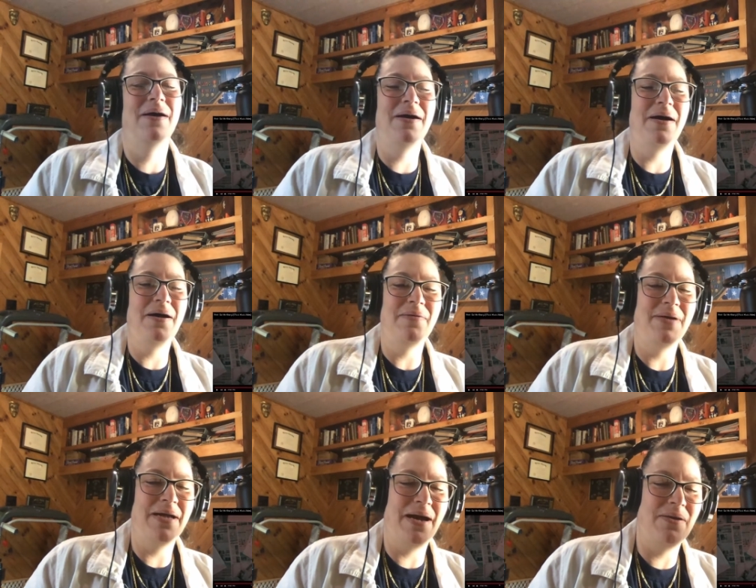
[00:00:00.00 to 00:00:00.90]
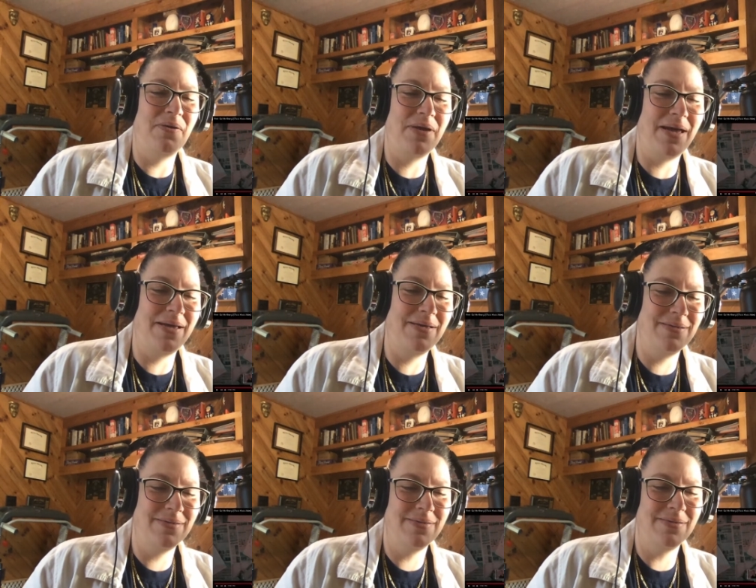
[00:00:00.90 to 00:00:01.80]
oh my god. Okay
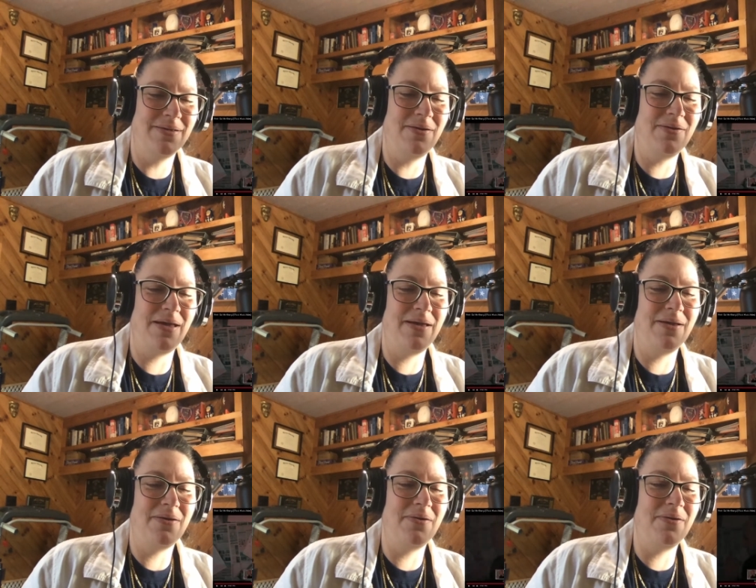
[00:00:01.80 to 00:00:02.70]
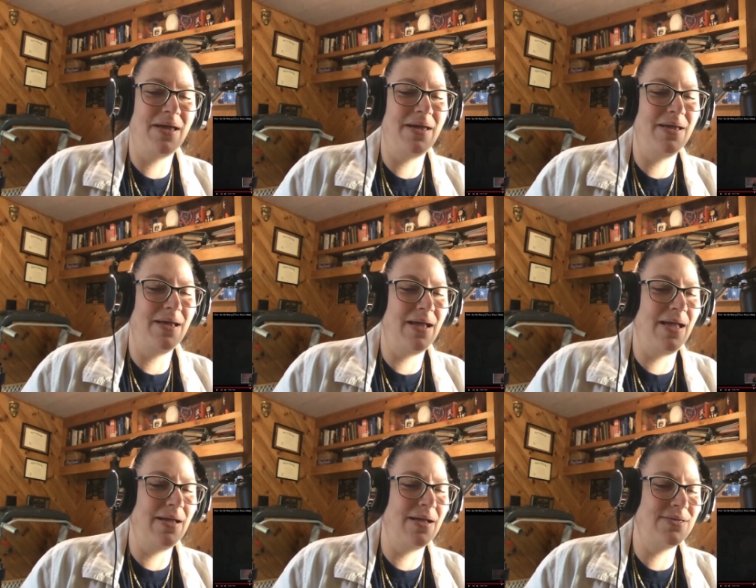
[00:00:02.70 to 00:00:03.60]
okay, okay.
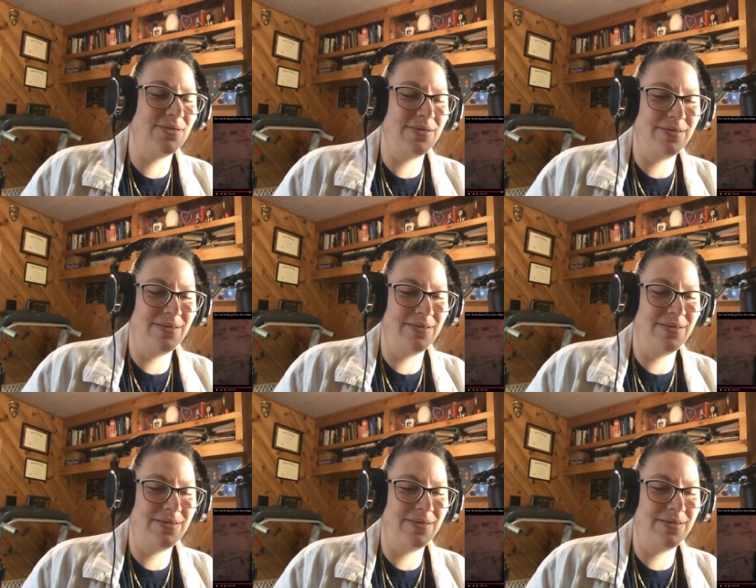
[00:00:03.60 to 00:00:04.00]
I got you.